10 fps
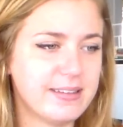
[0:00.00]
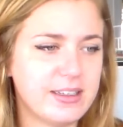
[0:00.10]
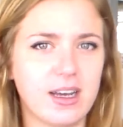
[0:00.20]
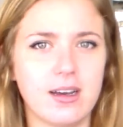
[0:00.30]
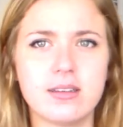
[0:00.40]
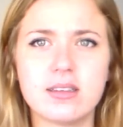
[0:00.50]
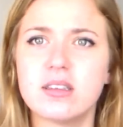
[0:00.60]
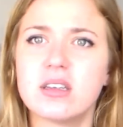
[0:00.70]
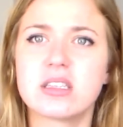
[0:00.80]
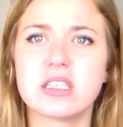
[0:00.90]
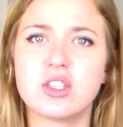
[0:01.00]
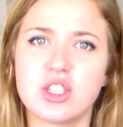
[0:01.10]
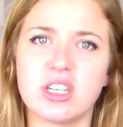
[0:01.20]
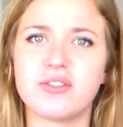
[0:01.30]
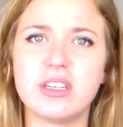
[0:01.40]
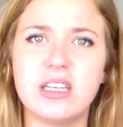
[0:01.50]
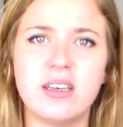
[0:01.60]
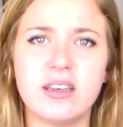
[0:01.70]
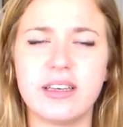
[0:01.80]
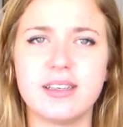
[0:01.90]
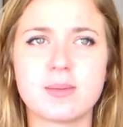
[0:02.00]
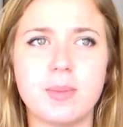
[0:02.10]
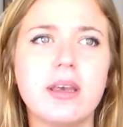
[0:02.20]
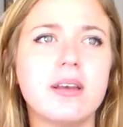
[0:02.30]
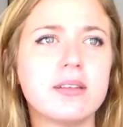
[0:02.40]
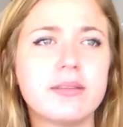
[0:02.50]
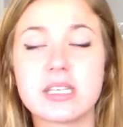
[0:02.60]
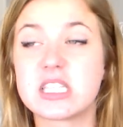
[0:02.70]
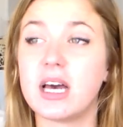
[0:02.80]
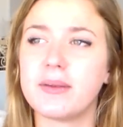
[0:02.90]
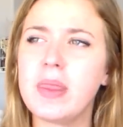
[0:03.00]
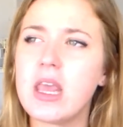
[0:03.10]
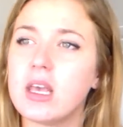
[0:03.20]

you know, as it generally is being the sun.